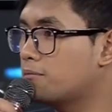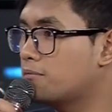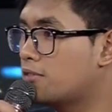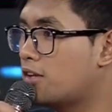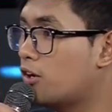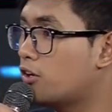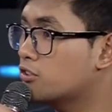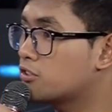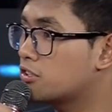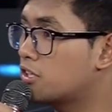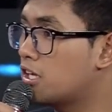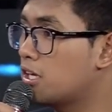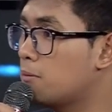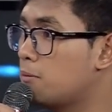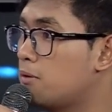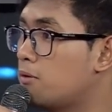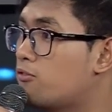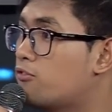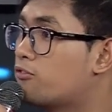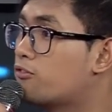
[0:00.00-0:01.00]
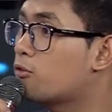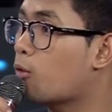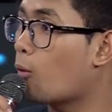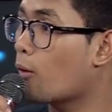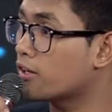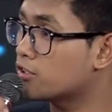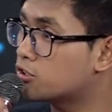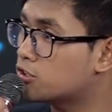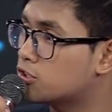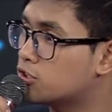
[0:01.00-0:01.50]
there's gonna be
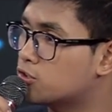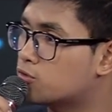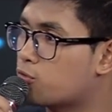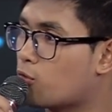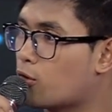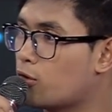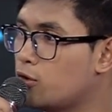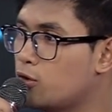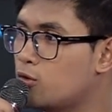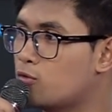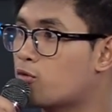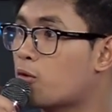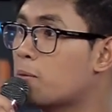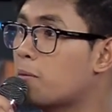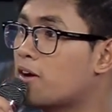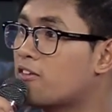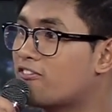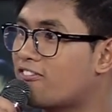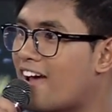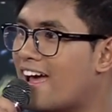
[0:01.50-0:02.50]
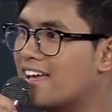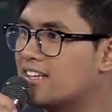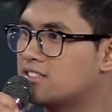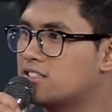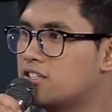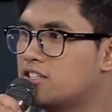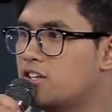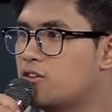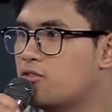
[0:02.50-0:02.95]
questions for you from your fans here in the